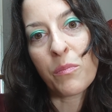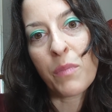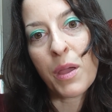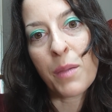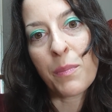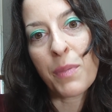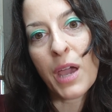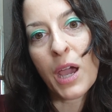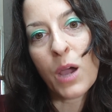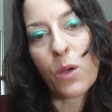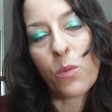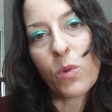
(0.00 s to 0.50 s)

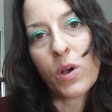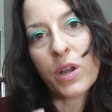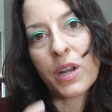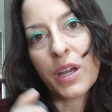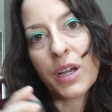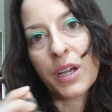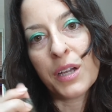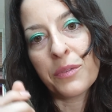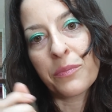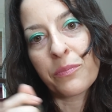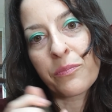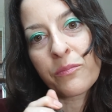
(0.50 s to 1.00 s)
Maybe I want
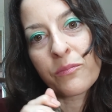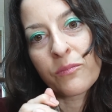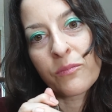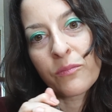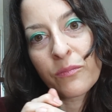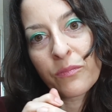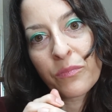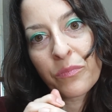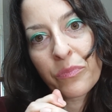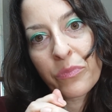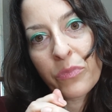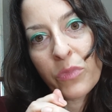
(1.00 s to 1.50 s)
to
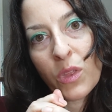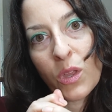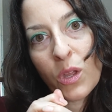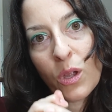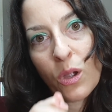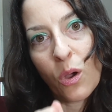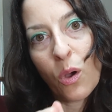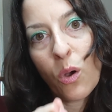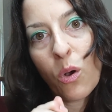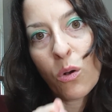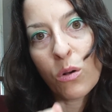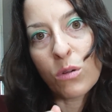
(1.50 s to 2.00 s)

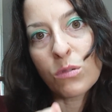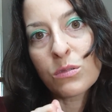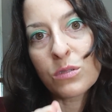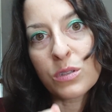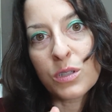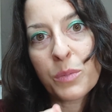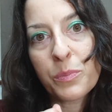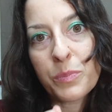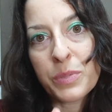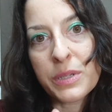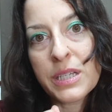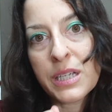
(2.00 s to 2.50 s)
hold
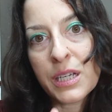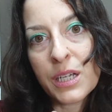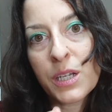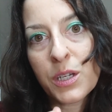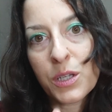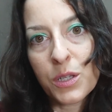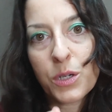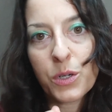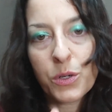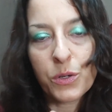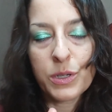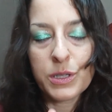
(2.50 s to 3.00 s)
a
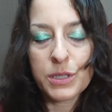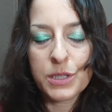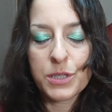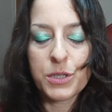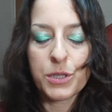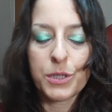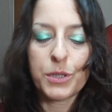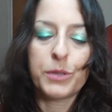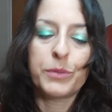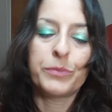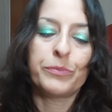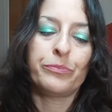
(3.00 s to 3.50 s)
particular
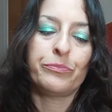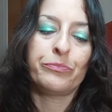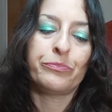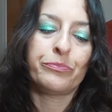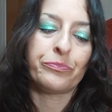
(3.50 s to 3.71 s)
crystal